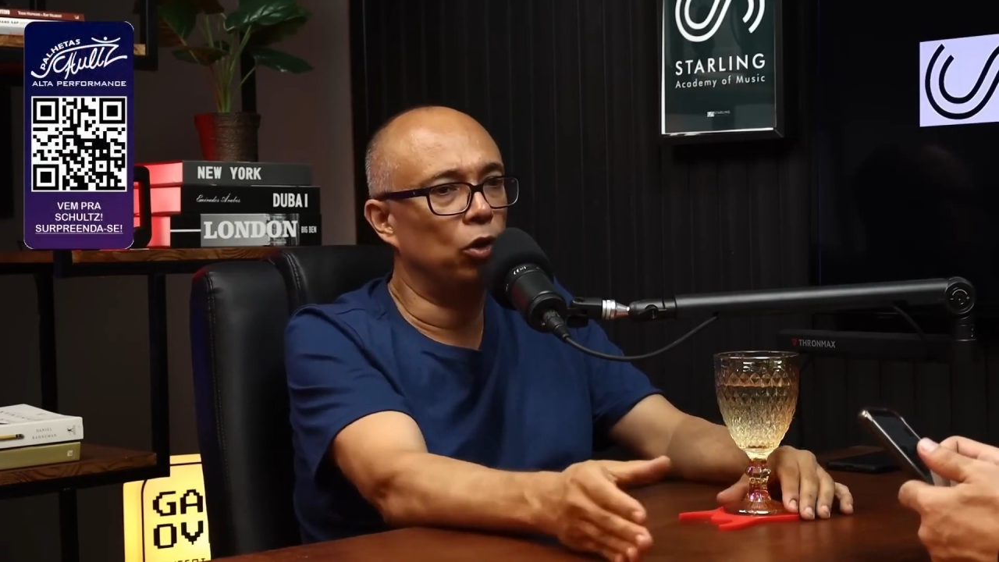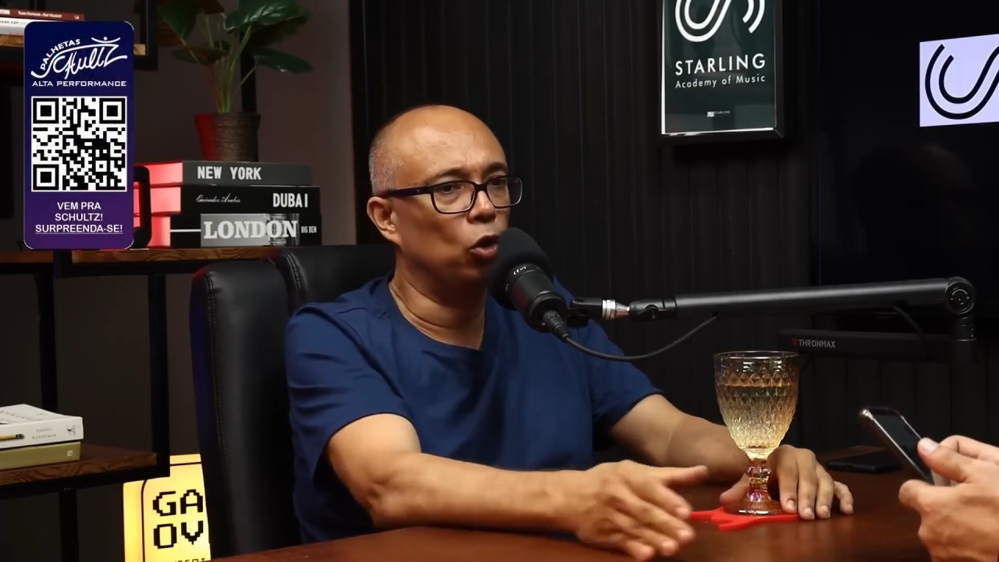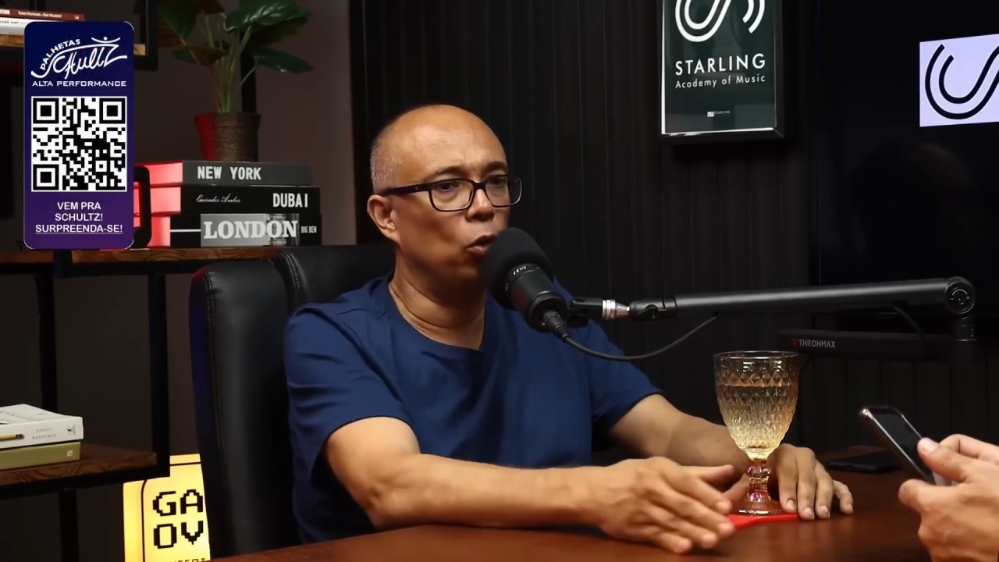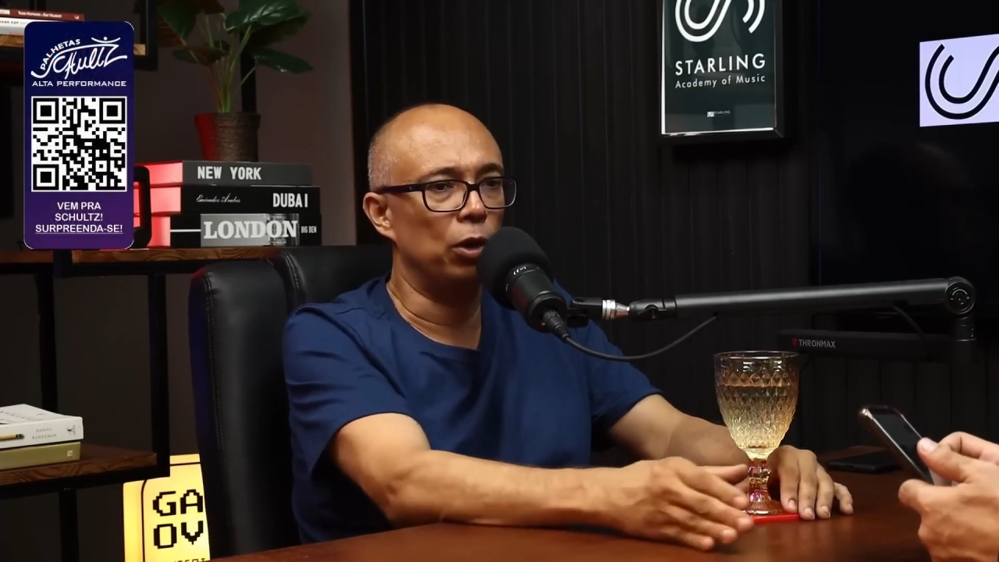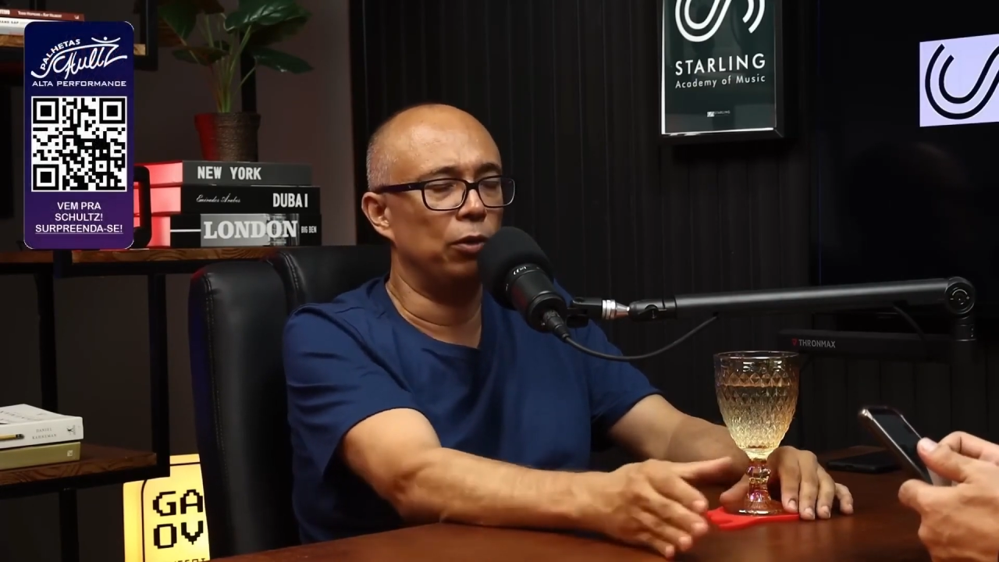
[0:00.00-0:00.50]

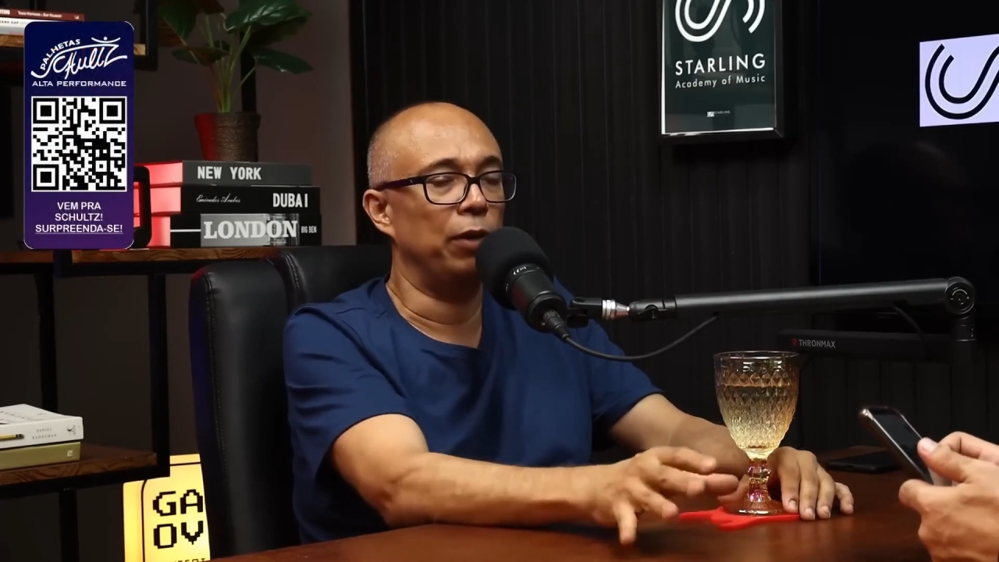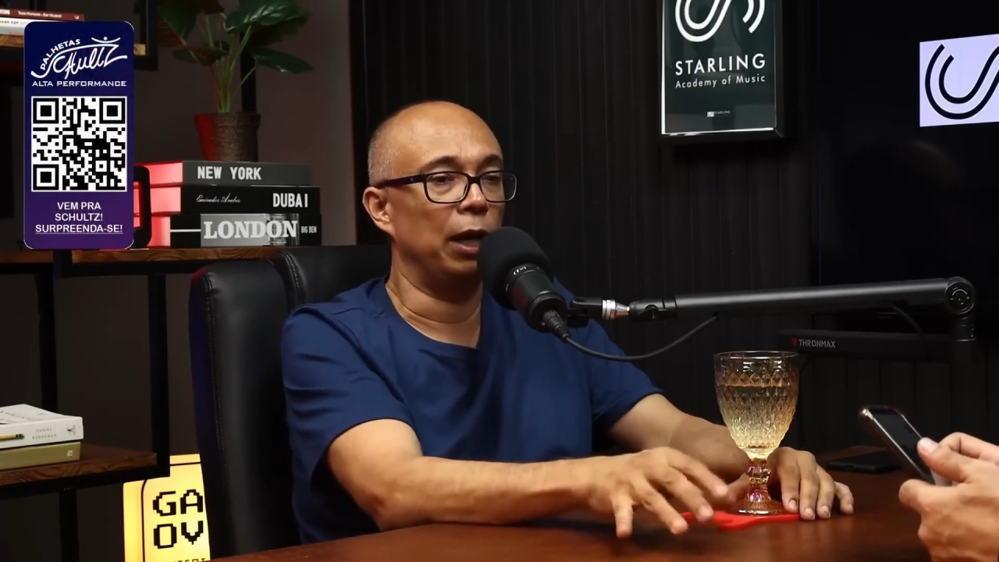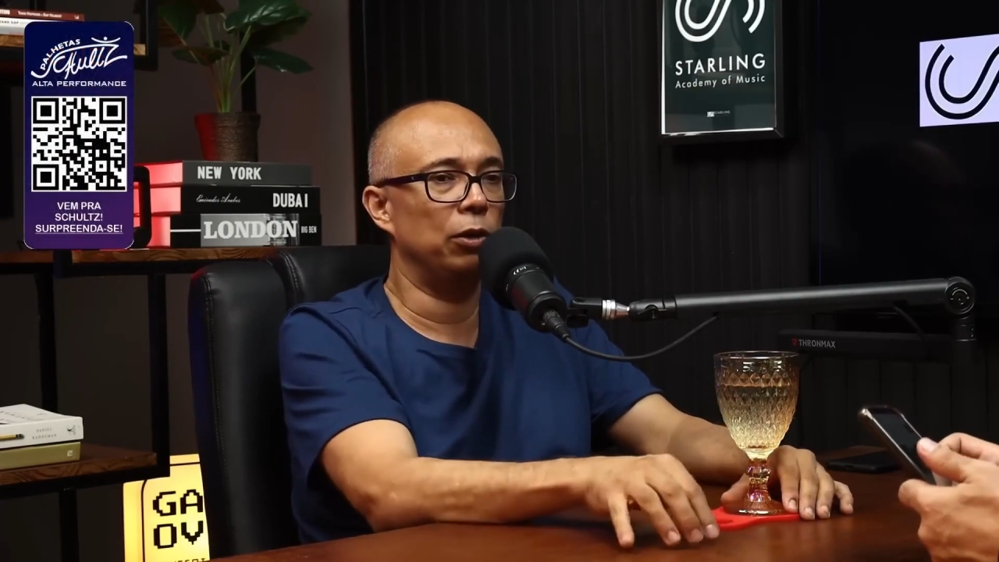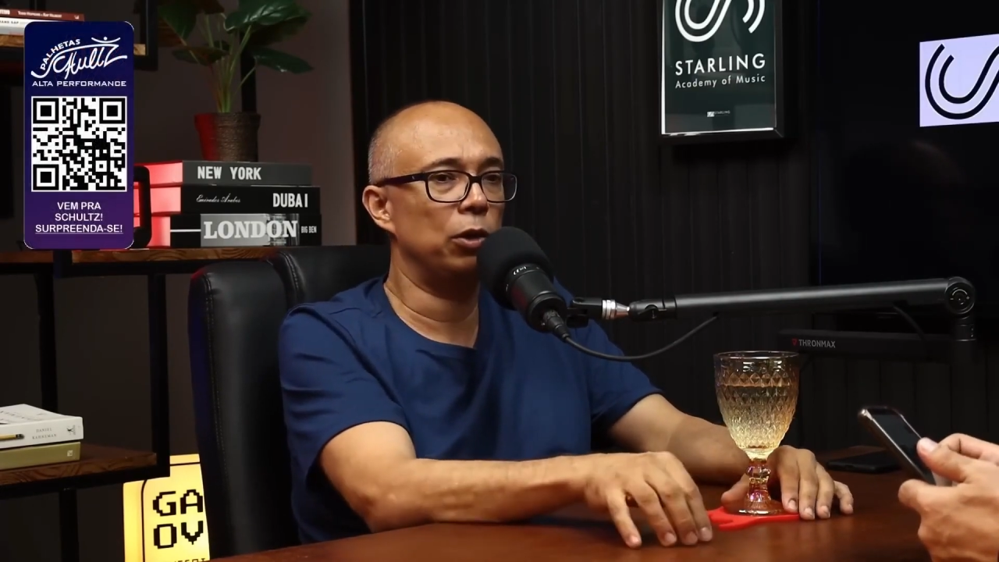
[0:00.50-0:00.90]
You, in fact,